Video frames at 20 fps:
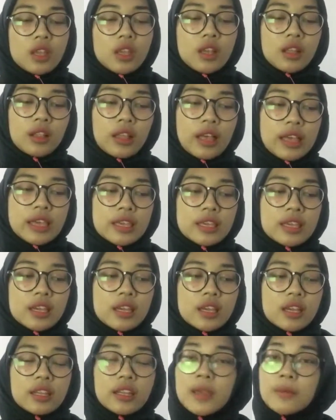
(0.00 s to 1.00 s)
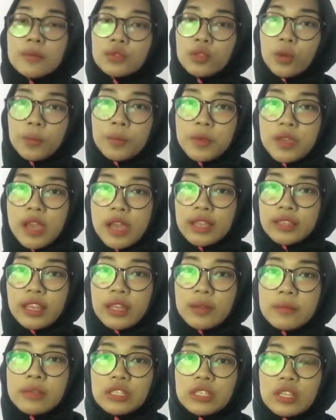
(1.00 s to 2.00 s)
Like name Sophia, it
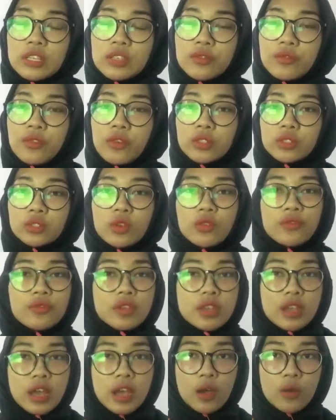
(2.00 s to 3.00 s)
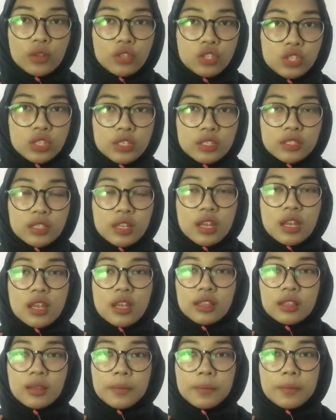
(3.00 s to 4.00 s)
can be changed for Sophia, which is
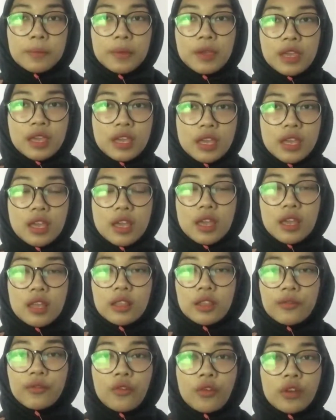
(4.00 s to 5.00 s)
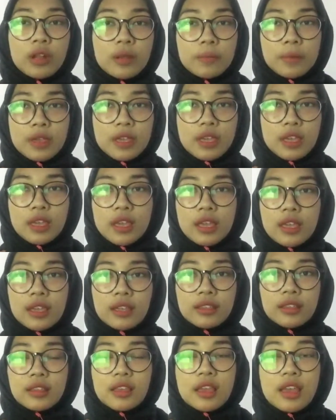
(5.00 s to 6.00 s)
the P, the phoneme P,
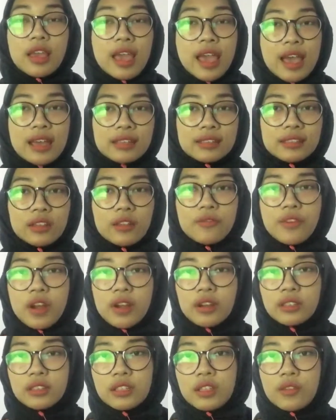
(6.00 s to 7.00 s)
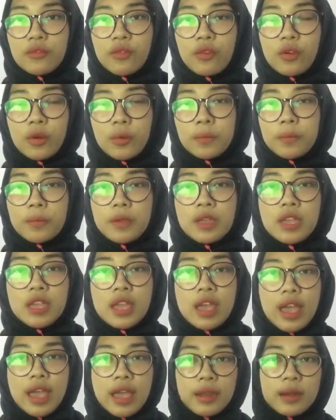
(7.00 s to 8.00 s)
it has a variety for
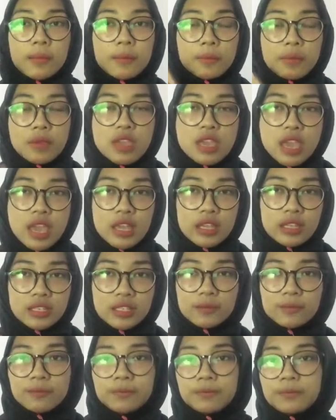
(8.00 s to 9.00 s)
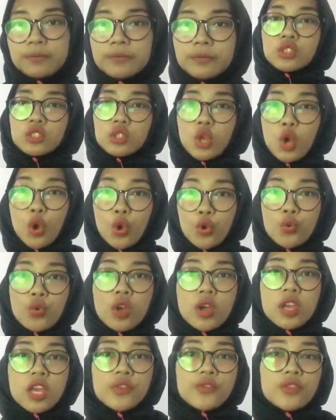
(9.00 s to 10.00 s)
P and PH. So,
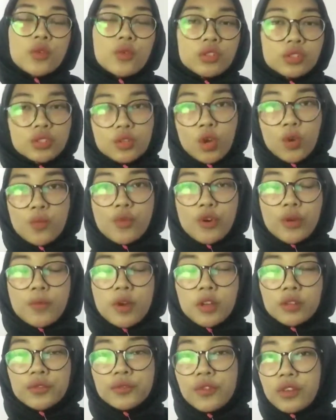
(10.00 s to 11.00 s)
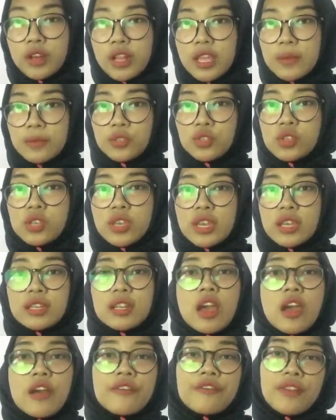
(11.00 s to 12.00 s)
if you want to know more about phonemes, you can
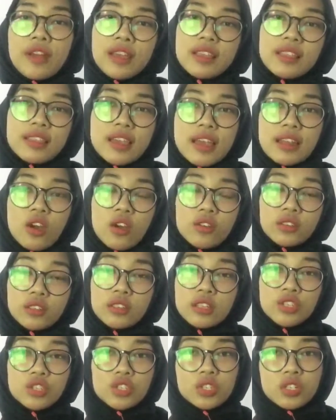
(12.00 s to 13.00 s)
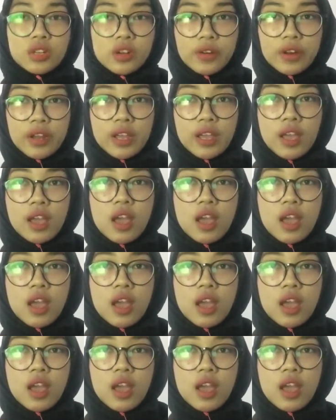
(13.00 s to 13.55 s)
find that on the dictionary.